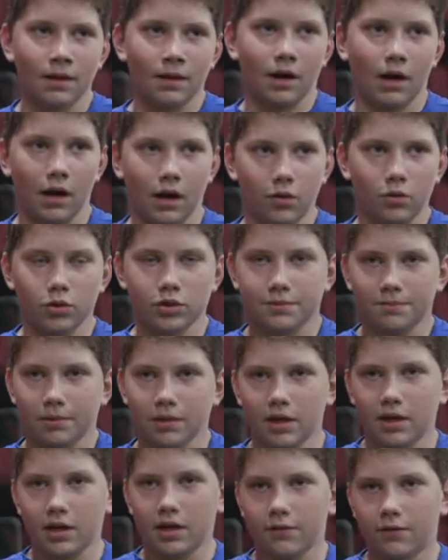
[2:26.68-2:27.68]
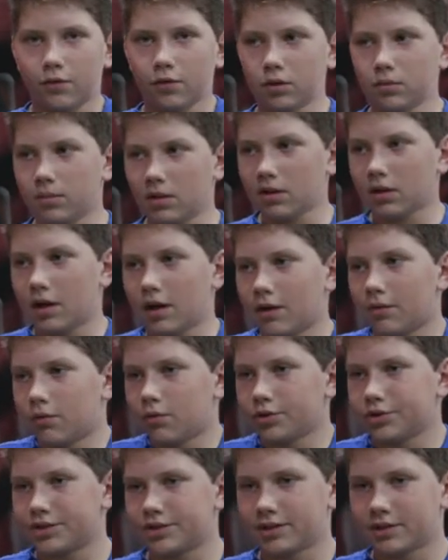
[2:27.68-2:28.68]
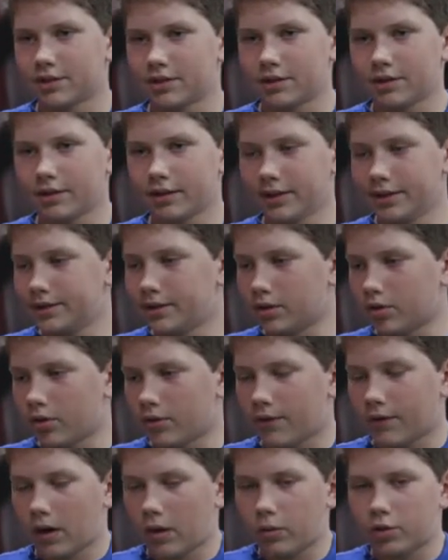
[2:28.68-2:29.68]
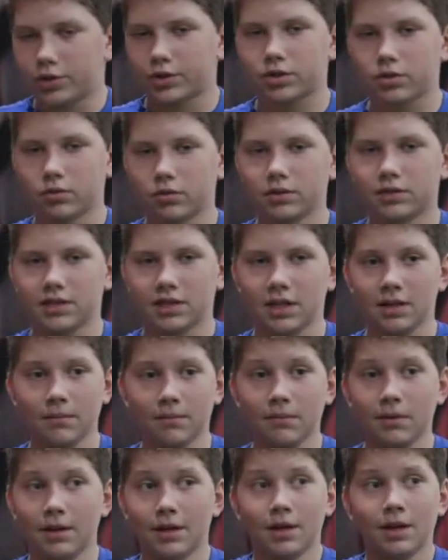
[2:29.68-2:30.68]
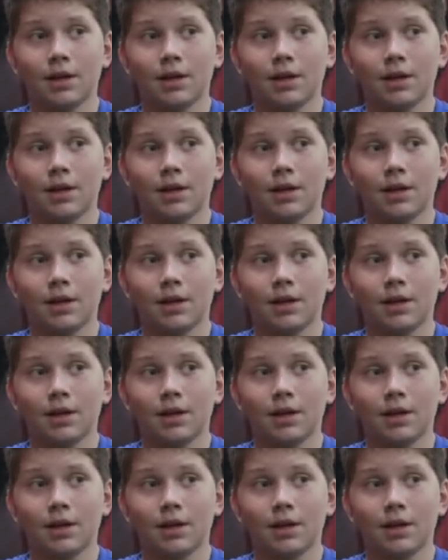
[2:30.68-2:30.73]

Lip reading: I was playing football. I was the leader of our school team.